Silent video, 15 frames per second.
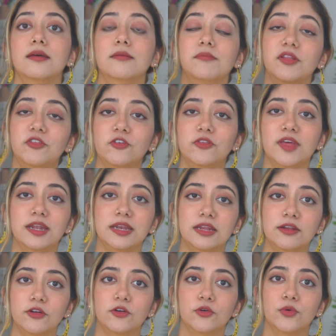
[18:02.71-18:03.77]
Mention that
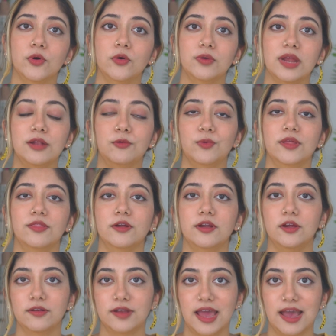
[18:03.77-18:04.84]
in your quote and whether
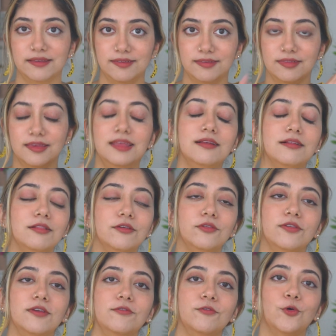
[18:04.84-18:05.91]
your tax is
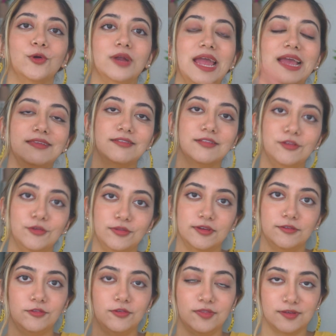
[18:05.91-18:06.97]
inclusive or
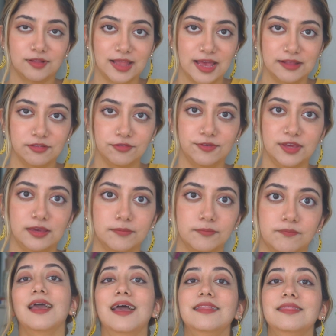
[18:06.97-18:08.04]
exclusive to the client's fee.
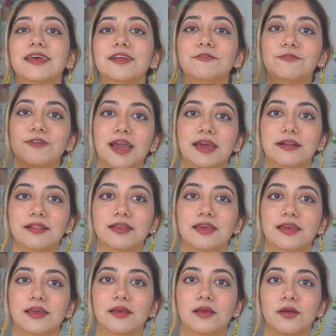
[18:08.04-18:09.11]
And then
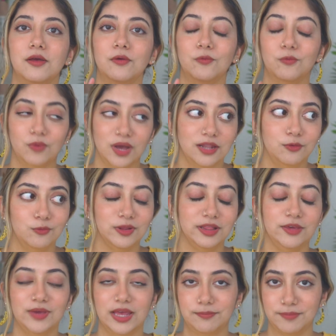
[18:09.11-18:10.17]
finally, when will
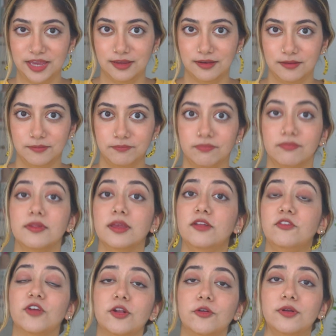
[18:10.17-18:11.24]
you get paid?
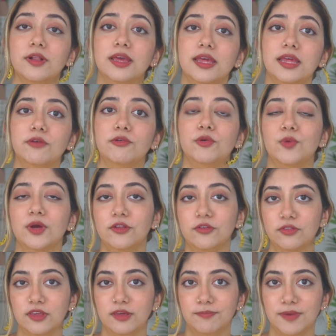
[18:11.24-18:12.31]
Generally, you would want to
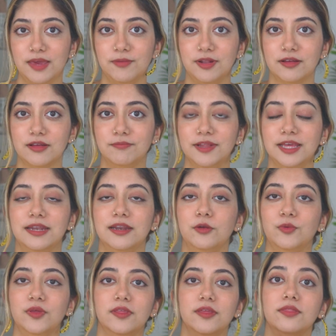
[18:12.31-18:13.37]
see payment completed
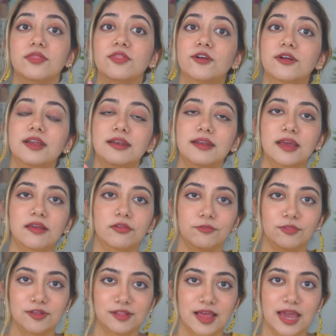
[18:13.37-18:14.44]
within 30 days of
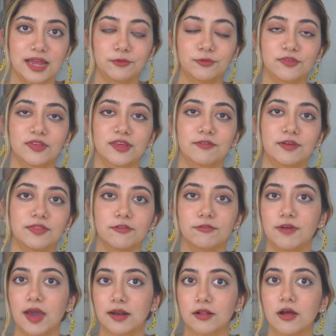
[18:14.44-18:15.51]
the client receiving the
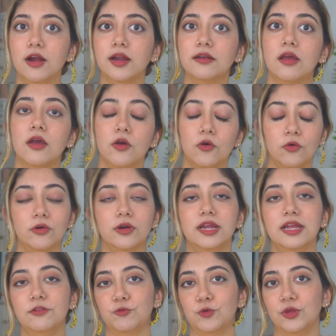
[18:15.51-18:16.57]
final art or
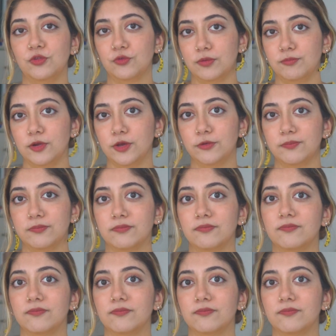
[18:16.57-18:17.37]
invoice from you.